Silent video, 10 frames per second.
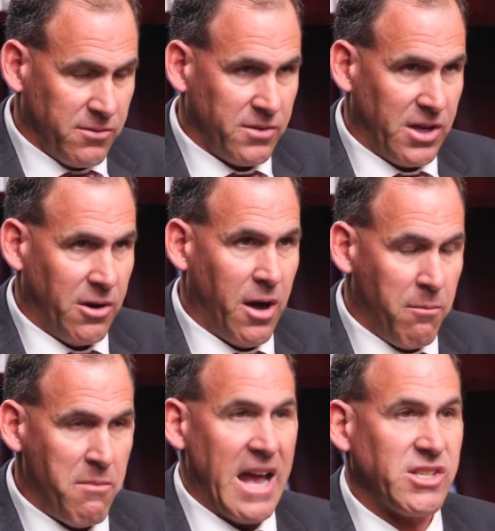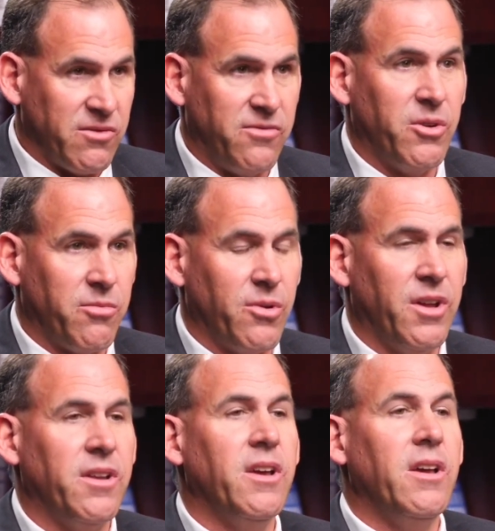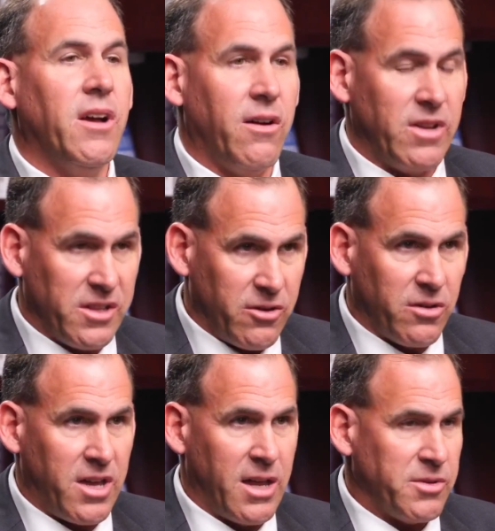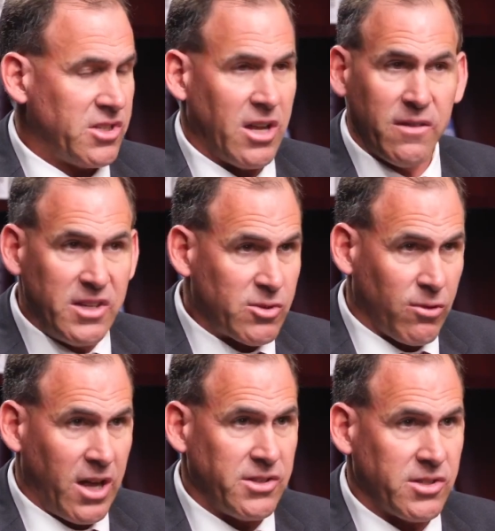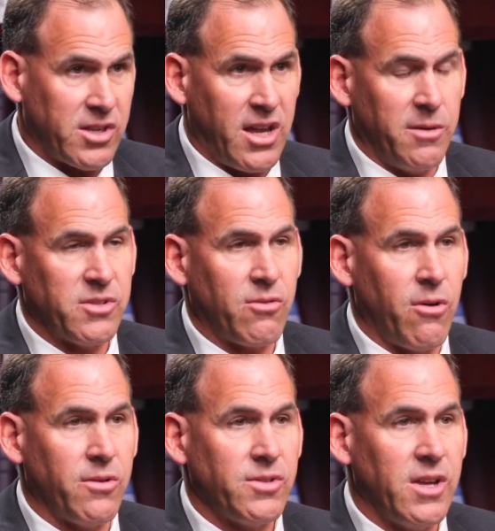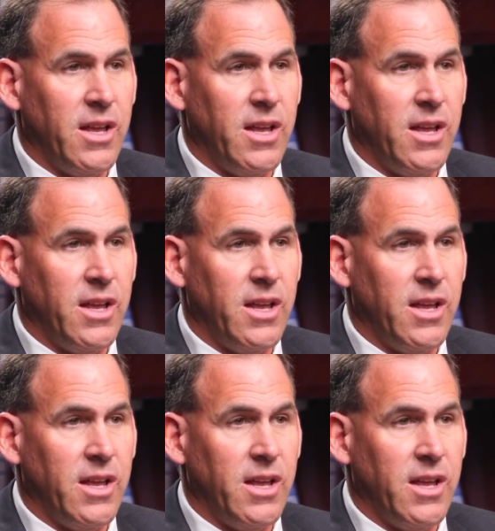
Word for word: you know, a massive footprint of illegal cannabis. None of these were licensed cannabis growers,